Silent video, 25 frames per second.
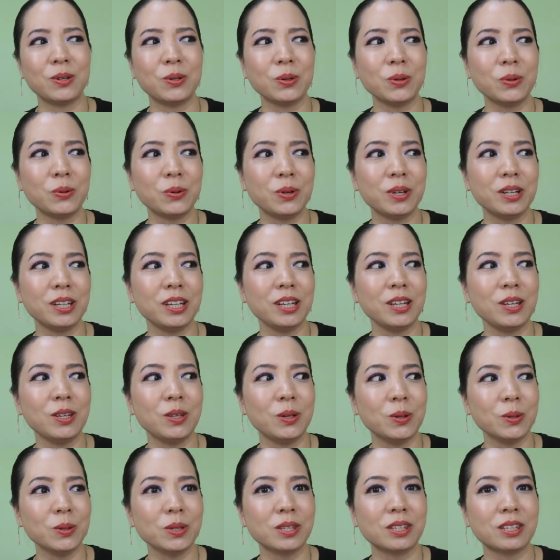I don't
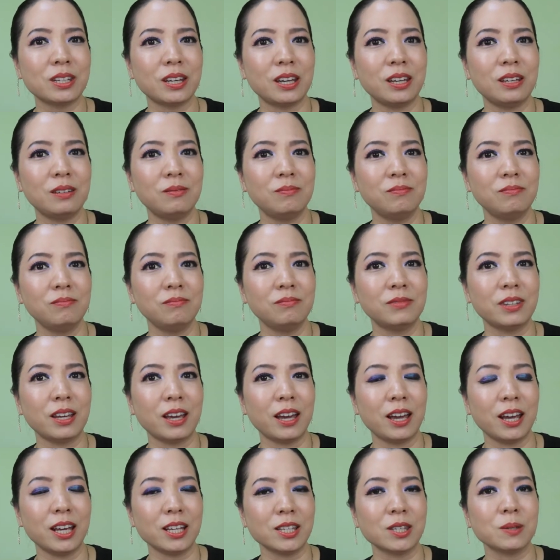really use them
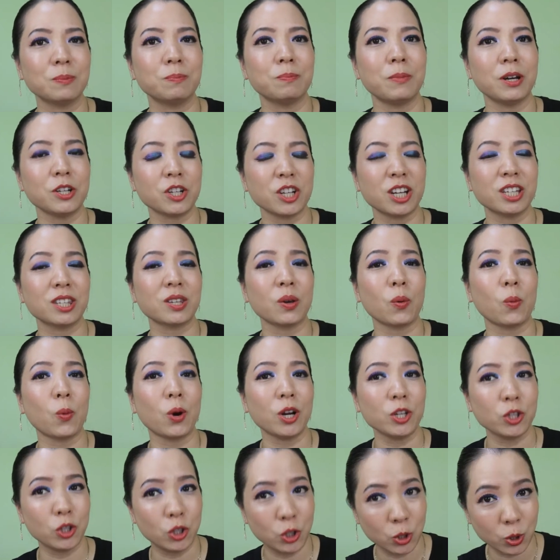as much as
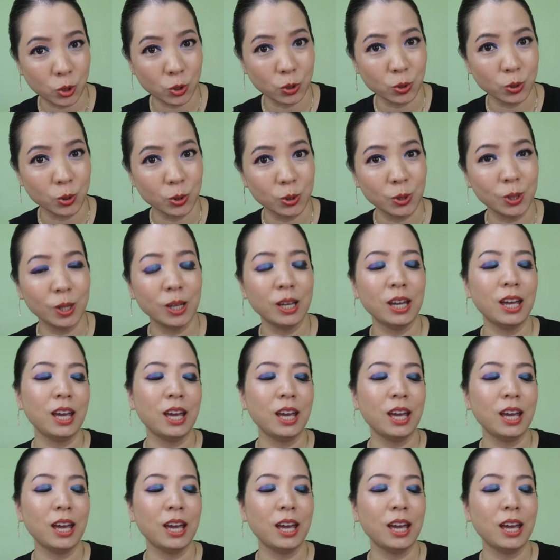I want to.